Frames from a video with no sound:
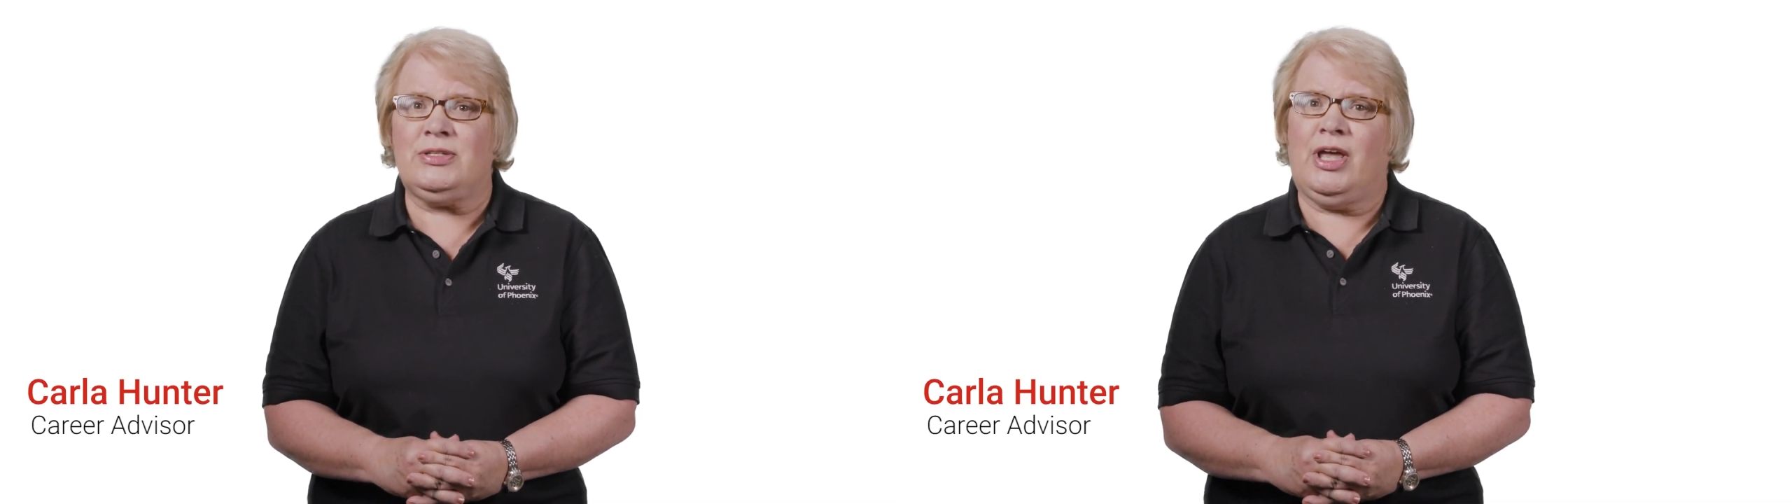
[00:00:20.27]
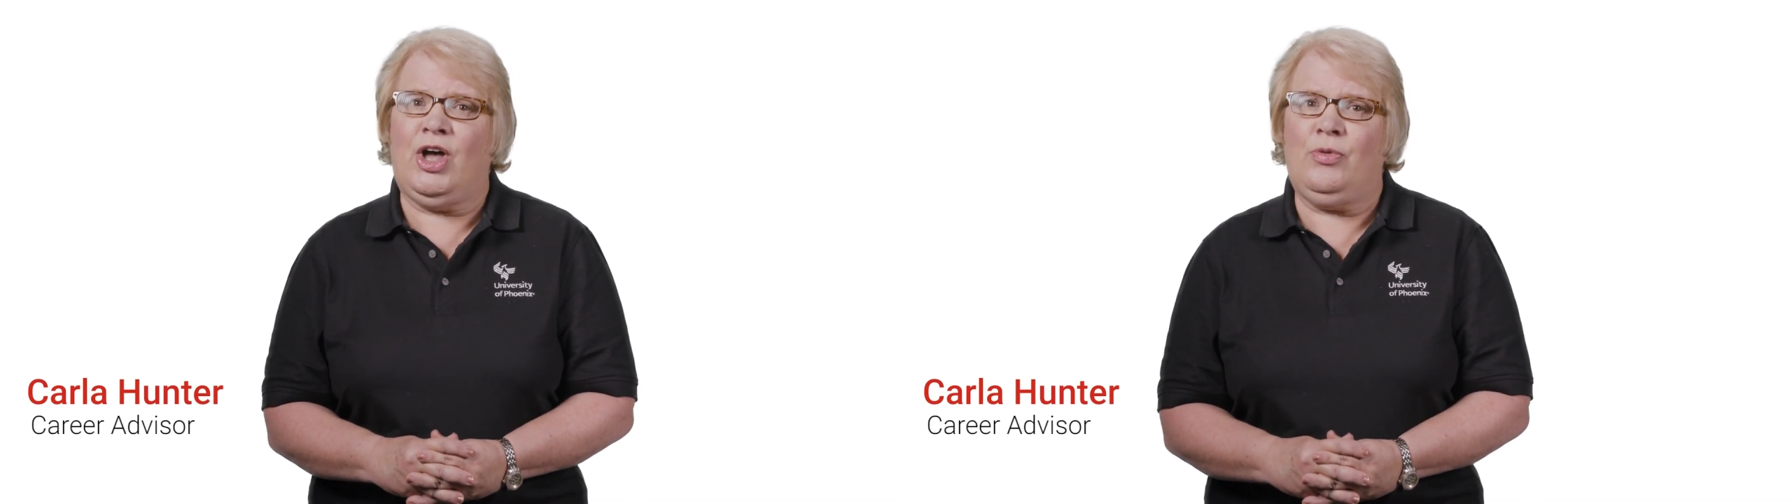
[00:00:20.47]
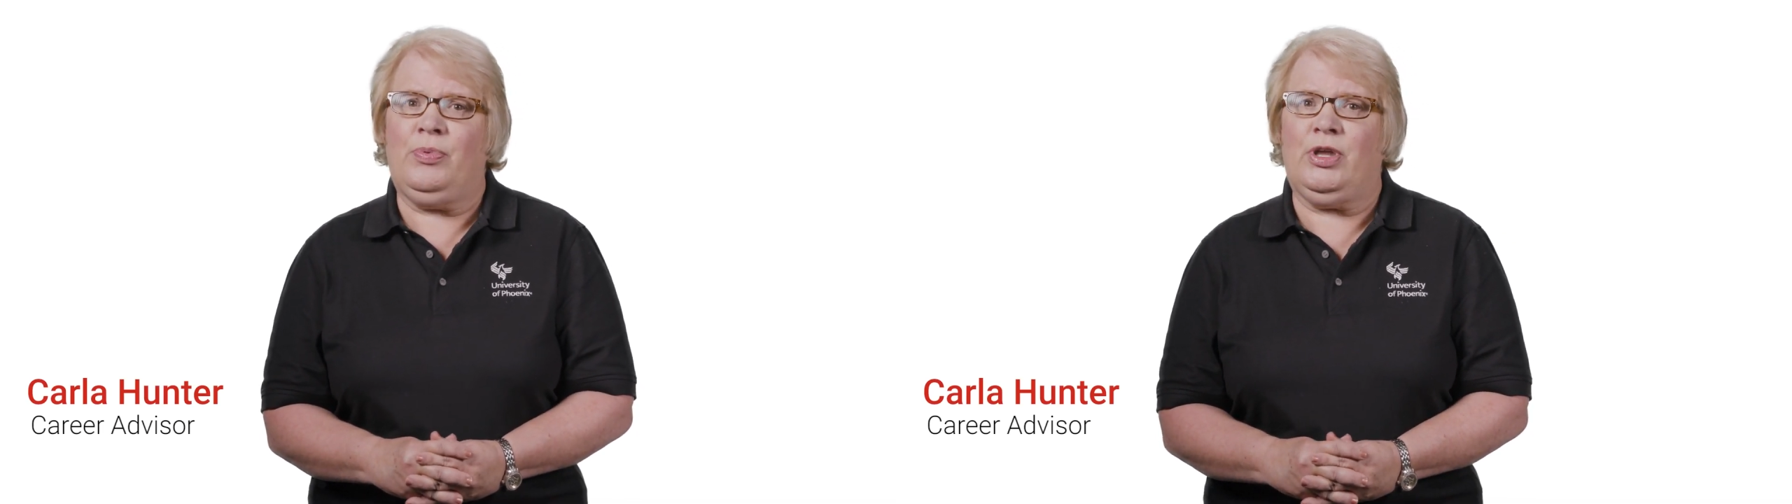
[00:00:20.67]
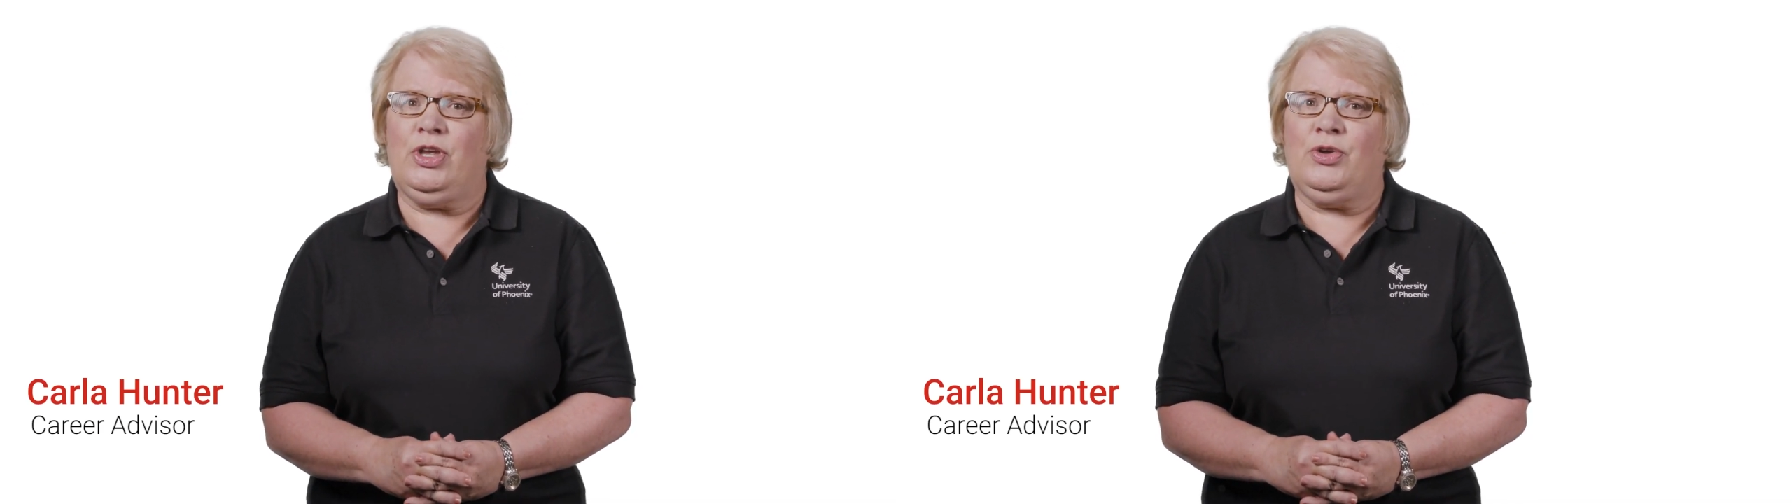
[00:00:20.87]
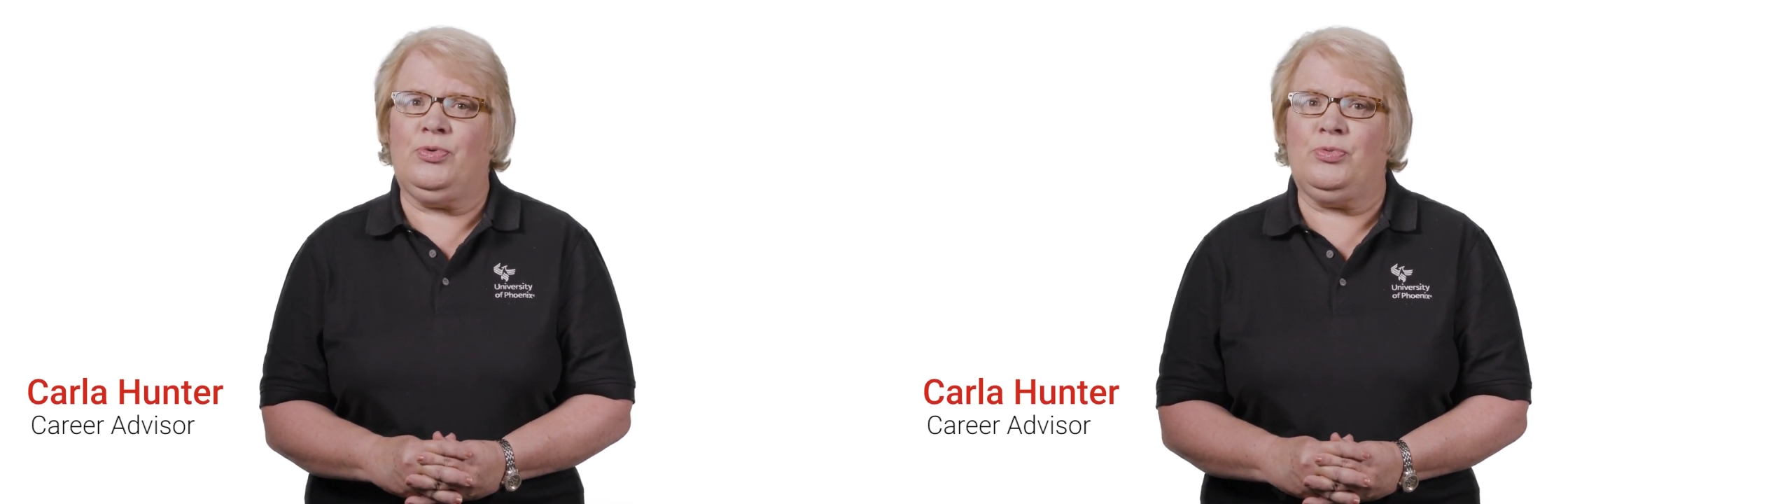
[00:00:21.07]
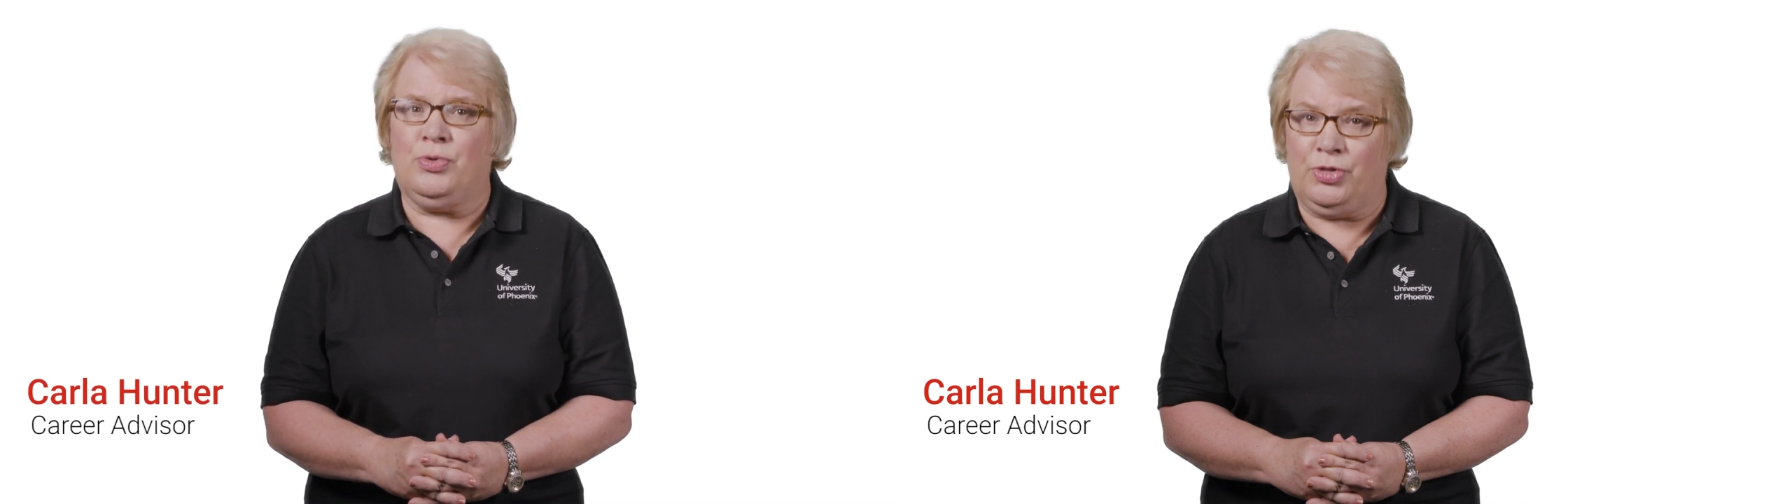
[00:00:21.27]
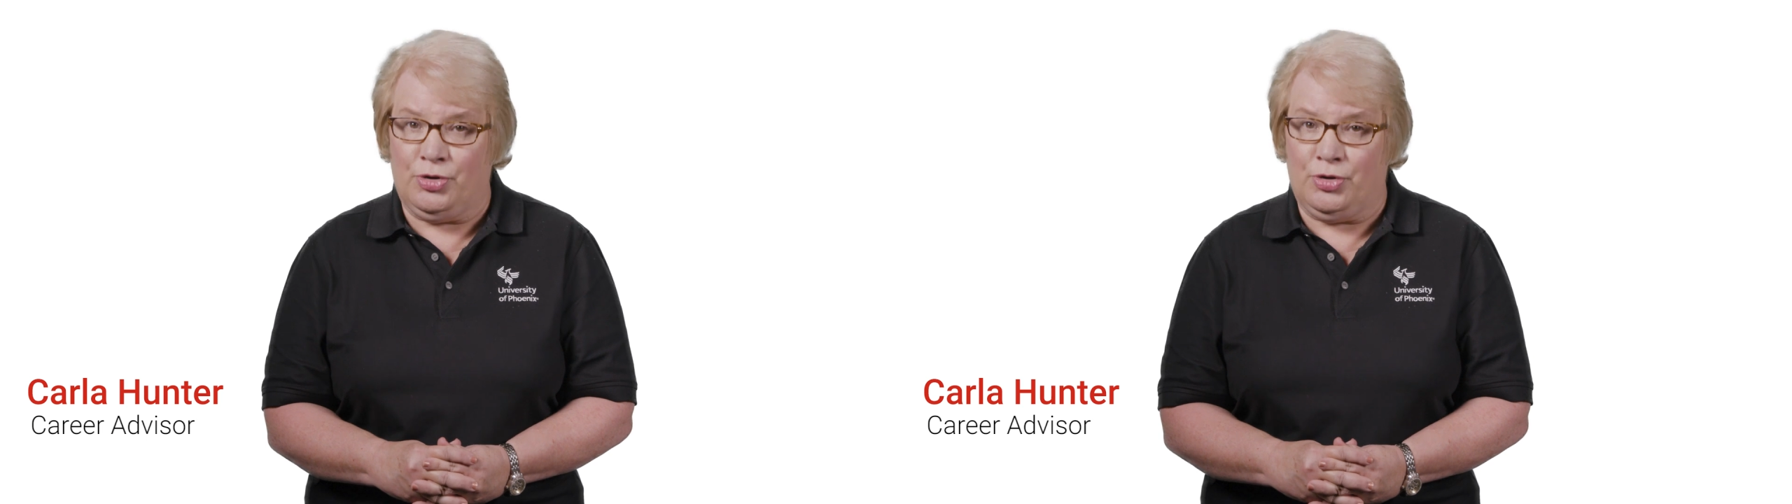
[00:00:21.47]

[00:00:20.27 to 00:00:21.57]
to helping you with